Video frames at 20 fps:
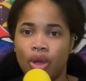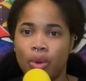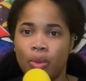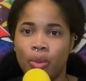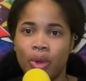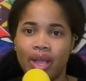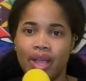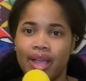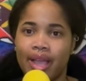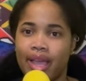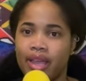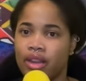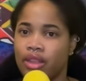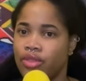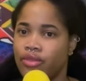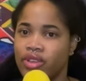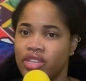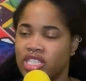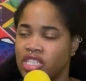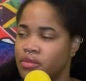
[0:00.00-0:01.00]
what kind of
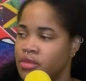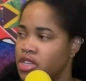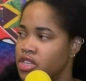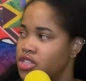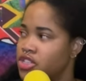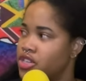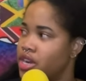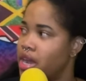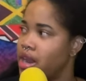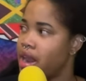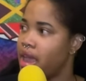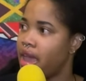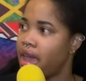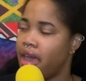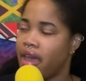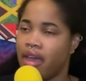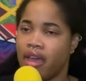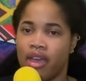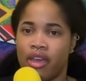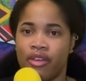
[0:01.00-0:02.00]
threesome are you trying to
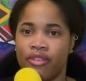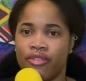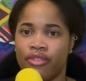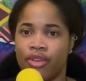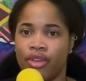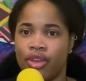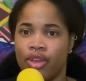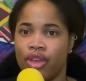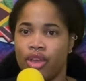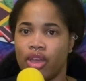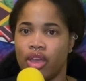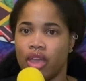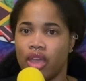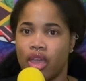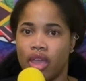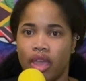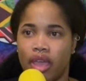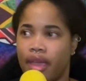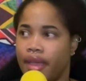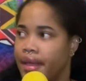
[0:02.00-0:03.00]
have?
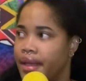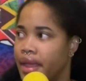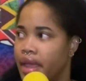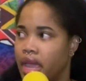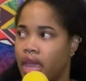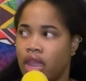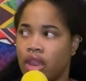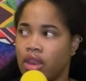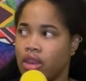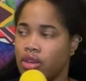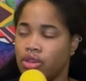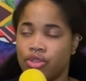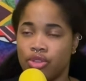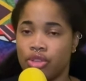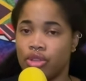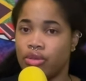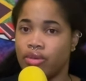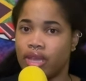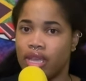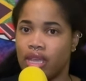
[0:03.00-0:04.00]
And do
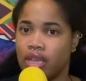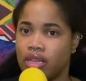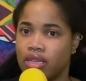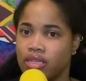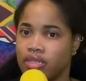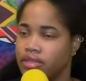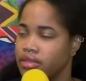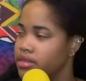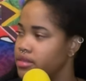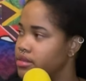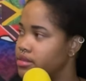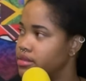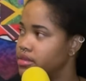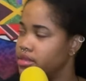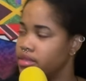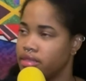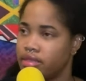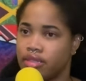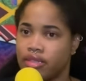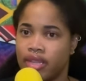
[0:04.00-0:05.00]
you eat?
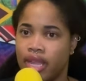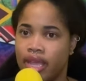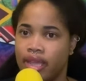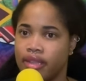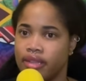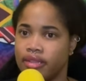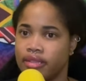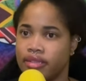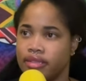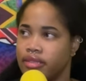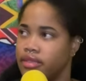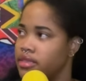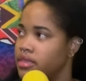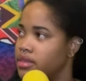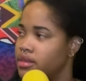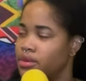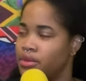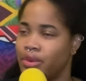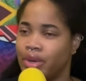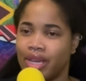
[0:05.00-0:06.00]
Like,
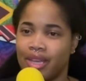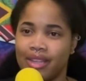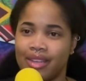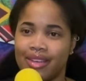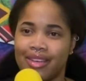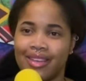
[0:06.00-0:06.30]
what?